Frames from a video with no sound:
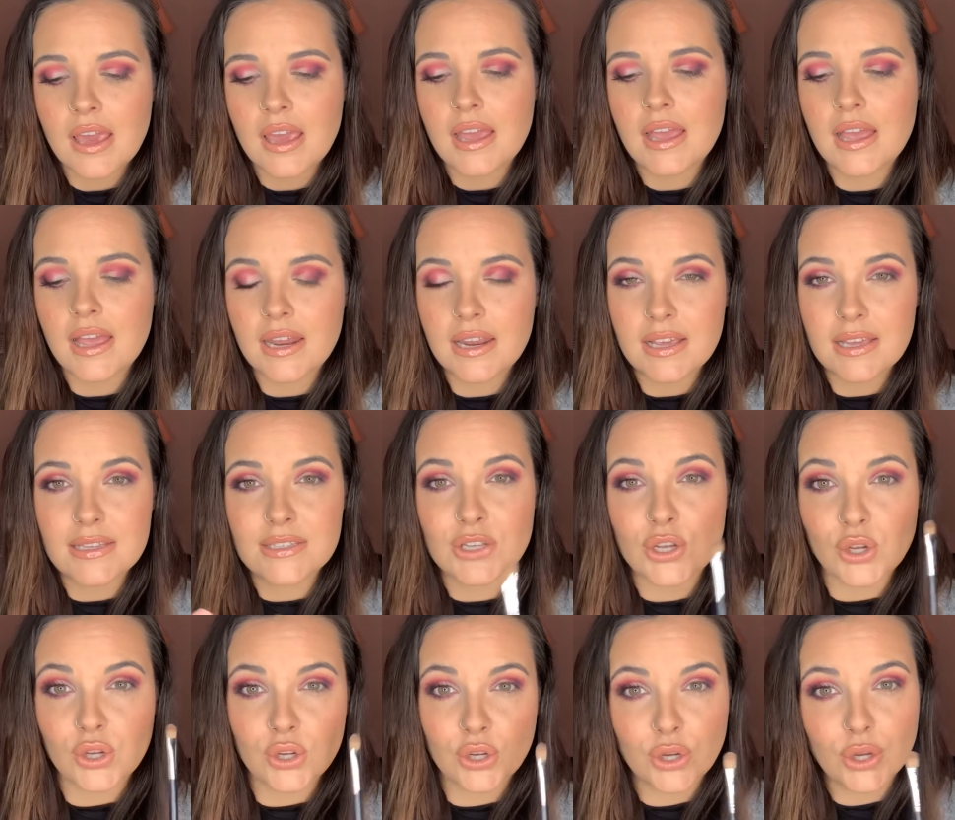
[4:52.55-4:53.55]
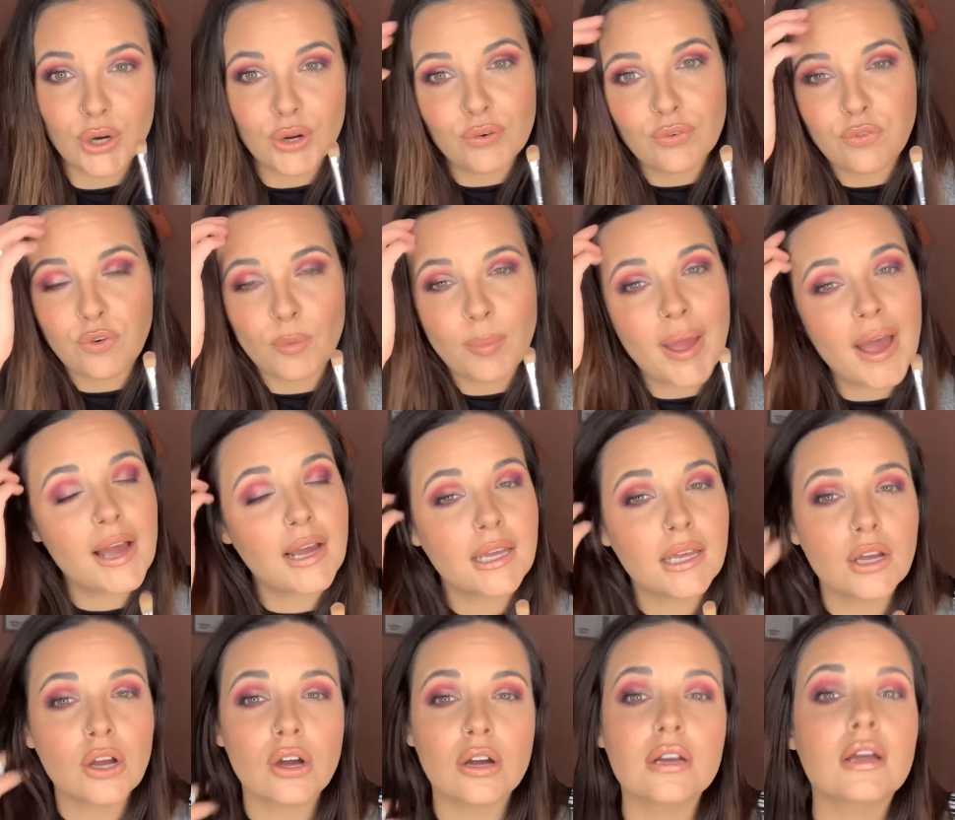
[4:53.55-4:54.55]
It is good for packing
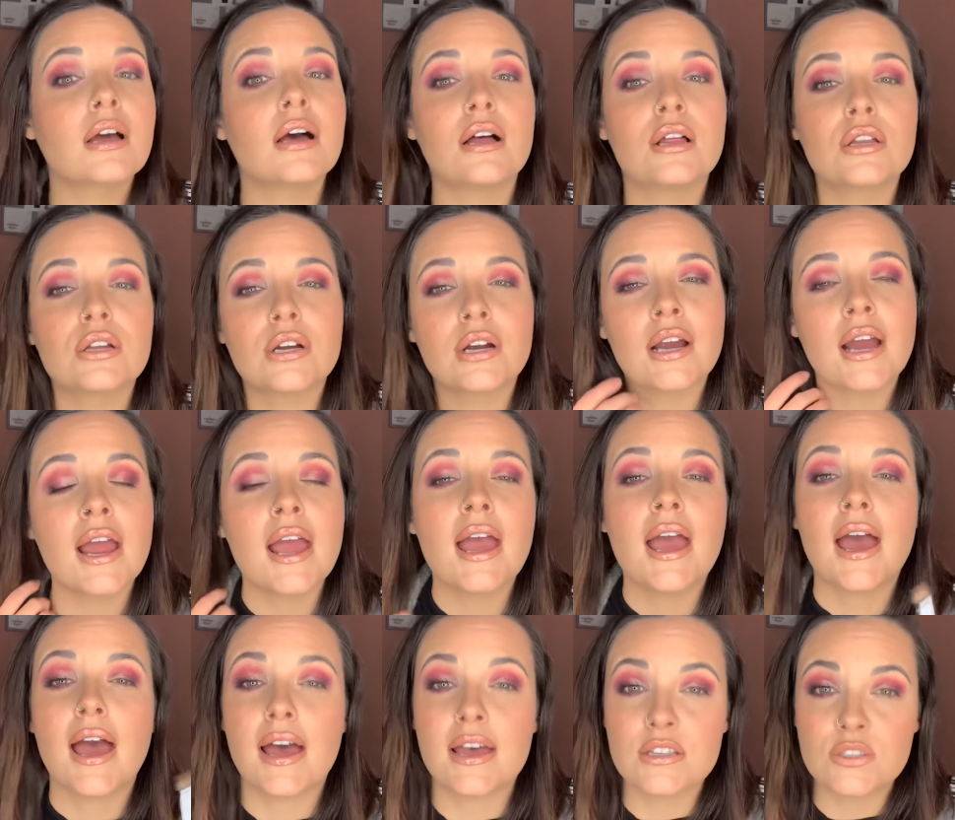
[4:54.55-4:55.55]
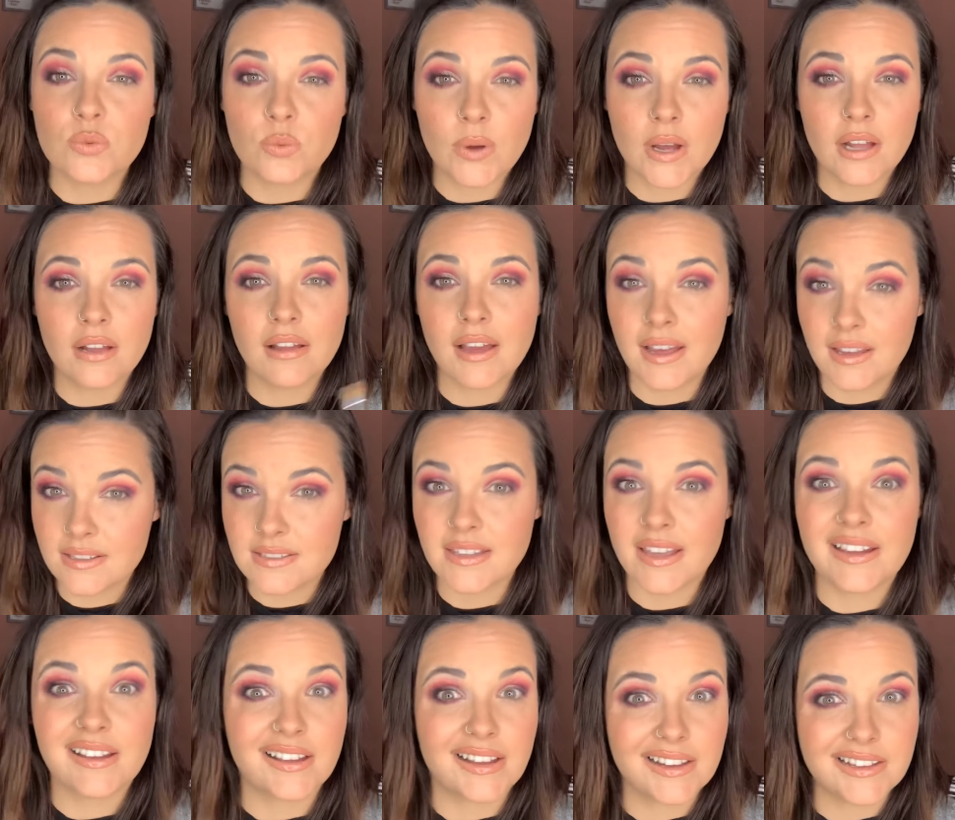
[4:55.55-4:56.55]
on color as well as,
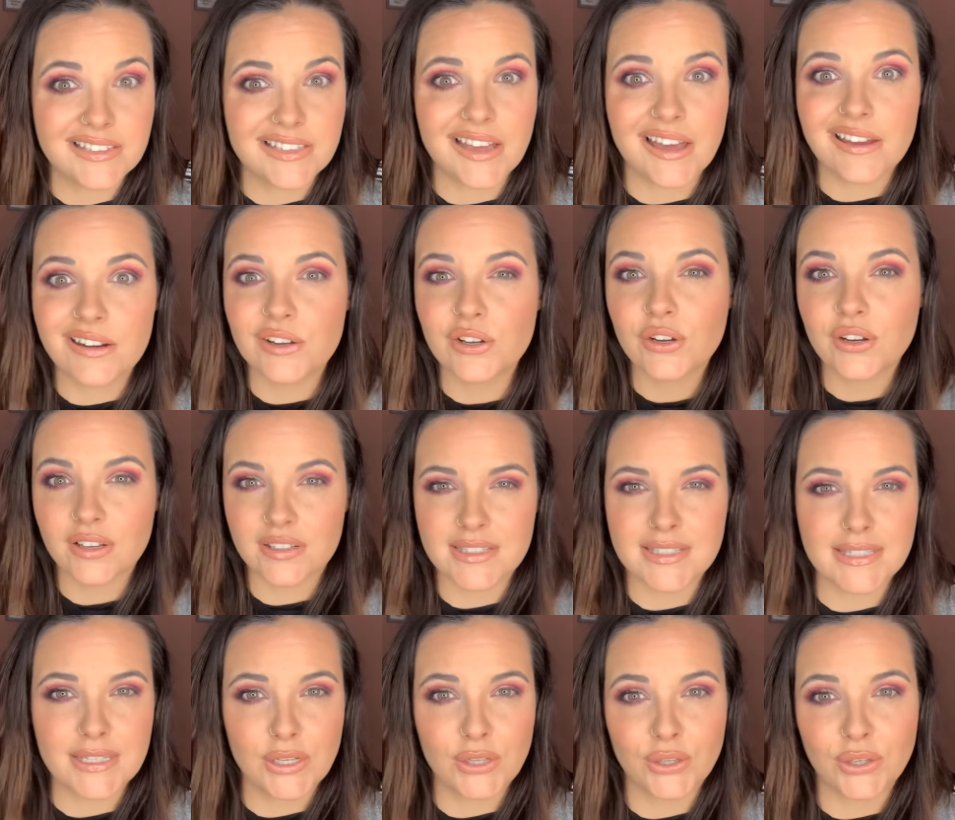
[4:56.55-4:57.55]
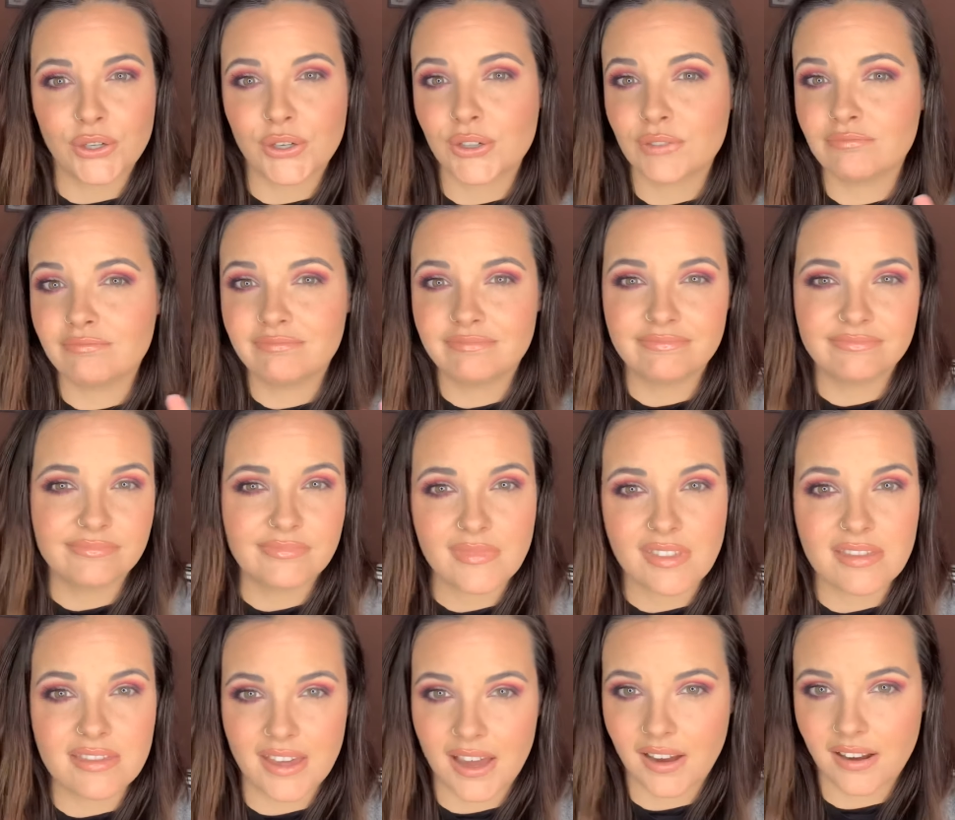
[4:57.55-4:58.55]
like I said, concealer
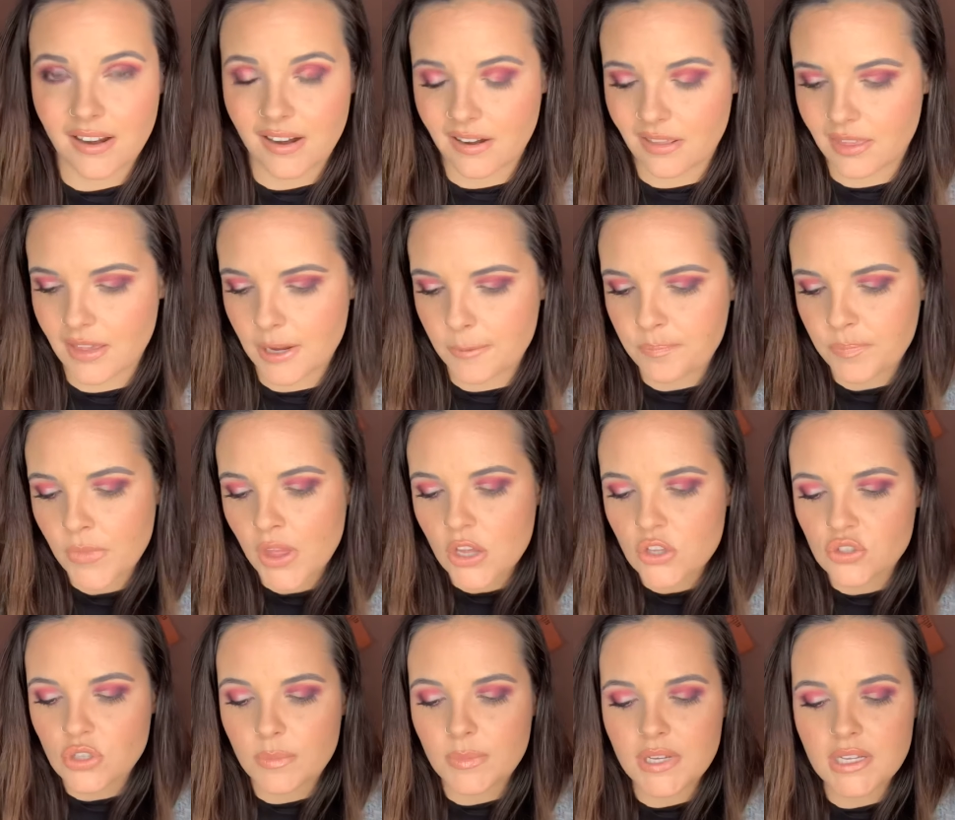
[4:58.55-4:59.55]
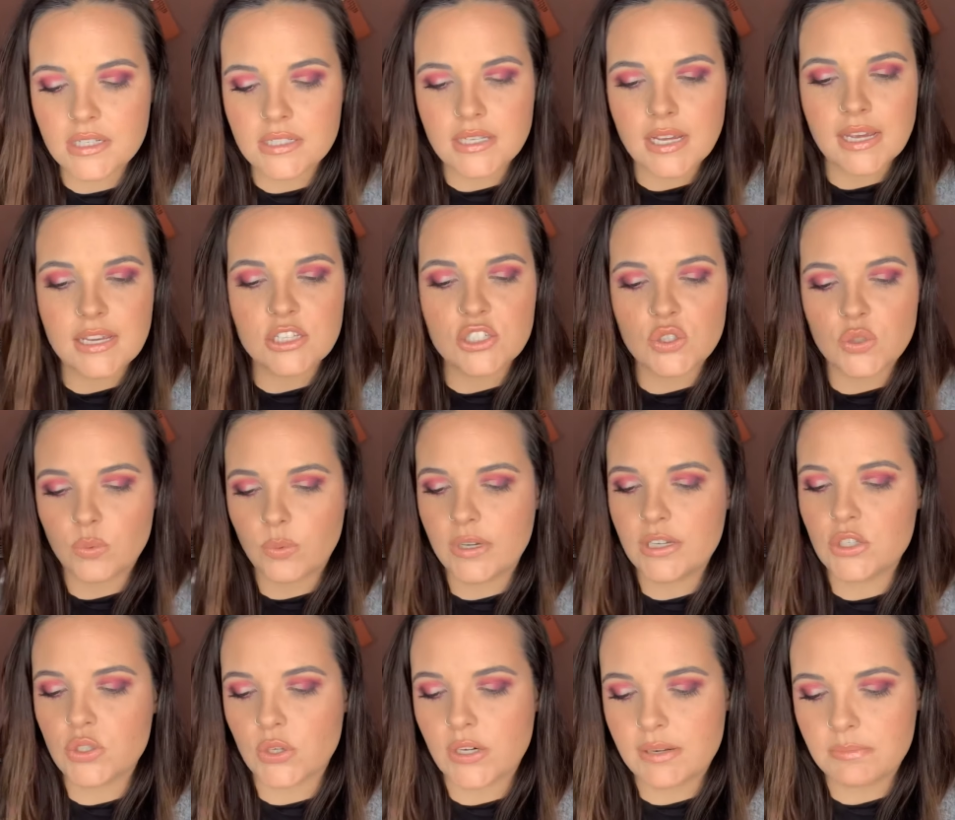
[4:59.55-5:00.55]
that kind of thing. So I'm gonna take Sweet
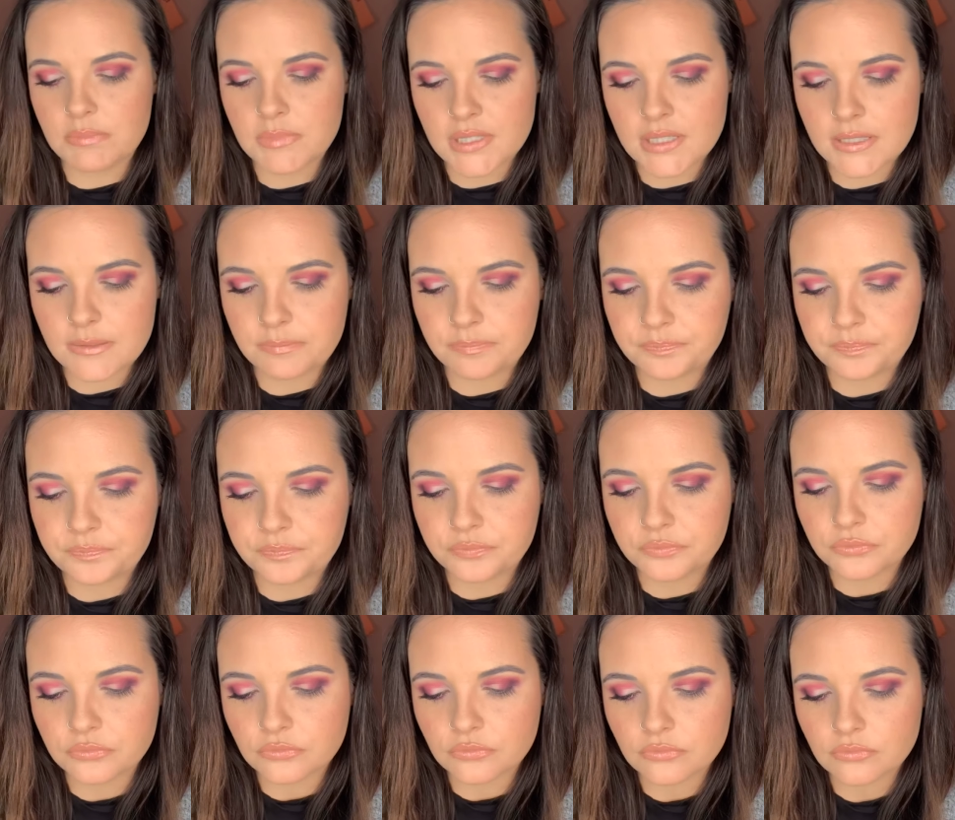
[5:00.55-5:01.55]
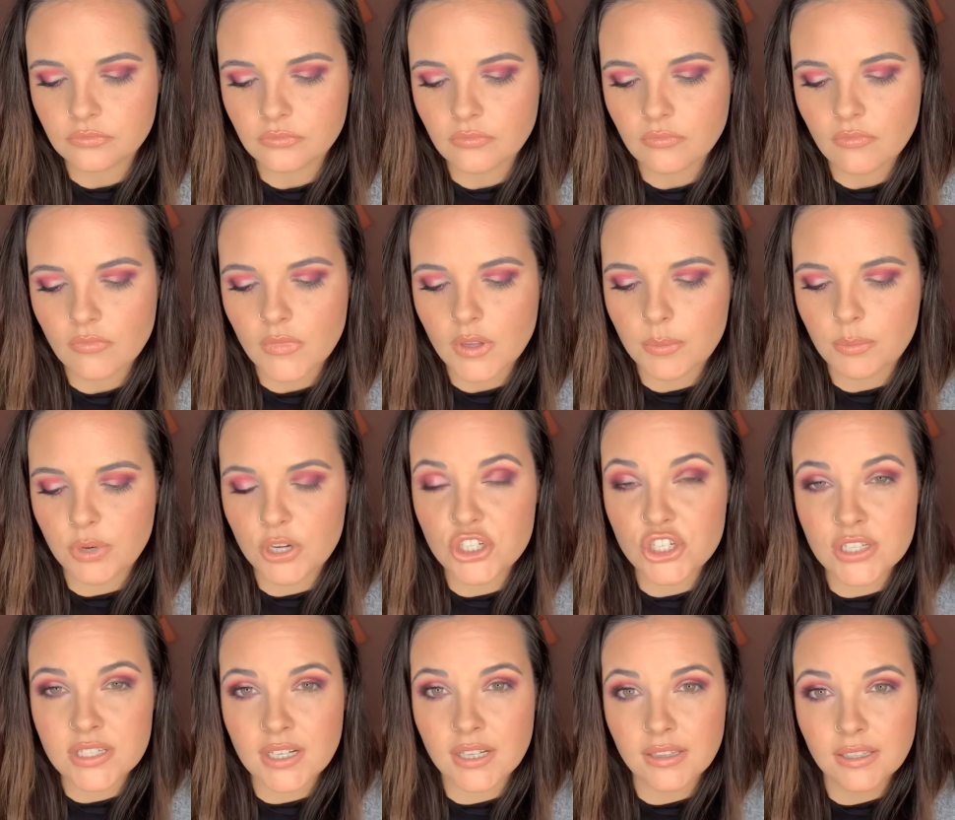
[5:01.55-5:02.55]
Dreams, put
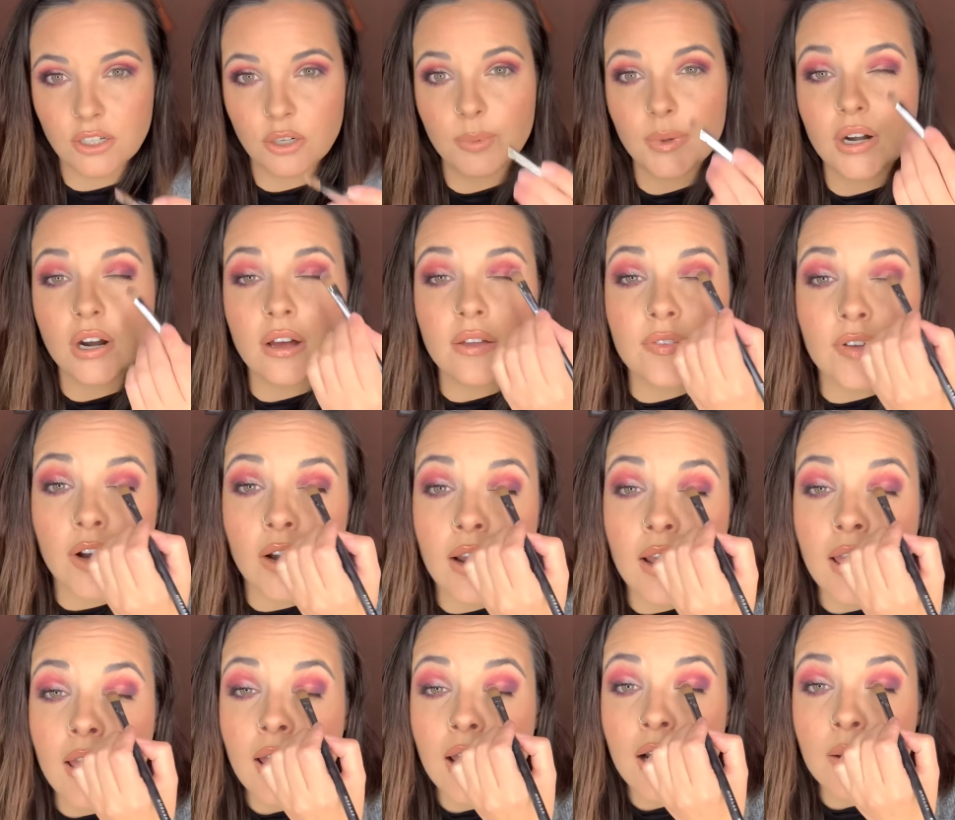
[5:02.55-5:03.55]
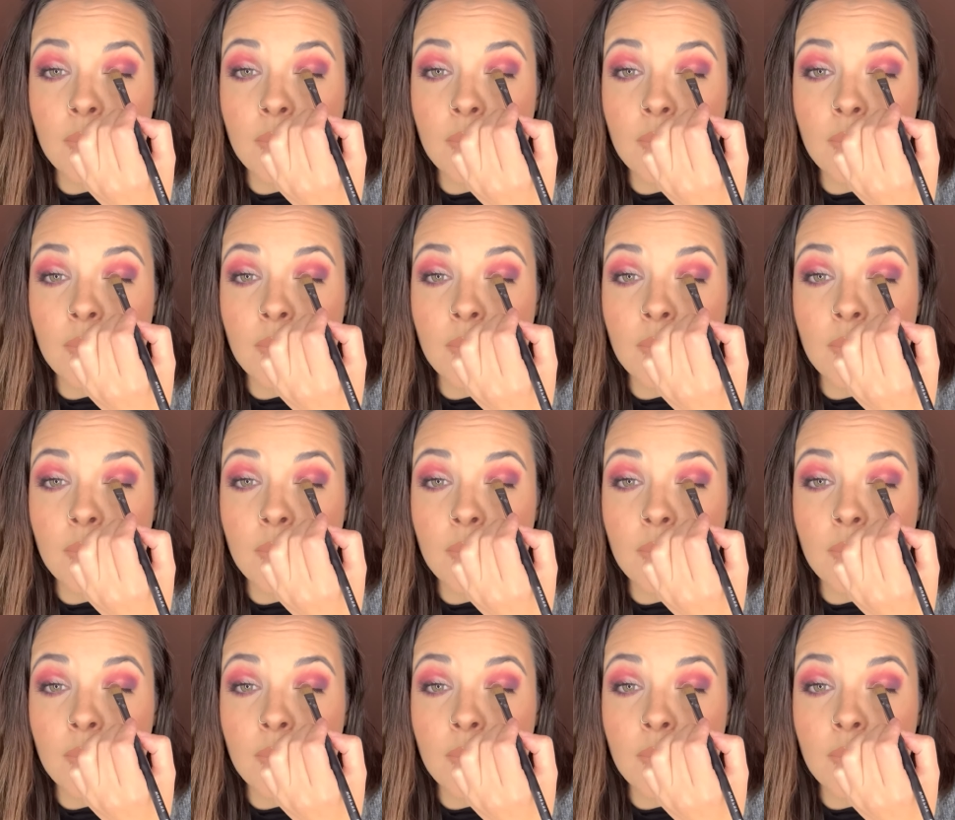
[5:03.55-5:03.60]
just a little bit on there. I'm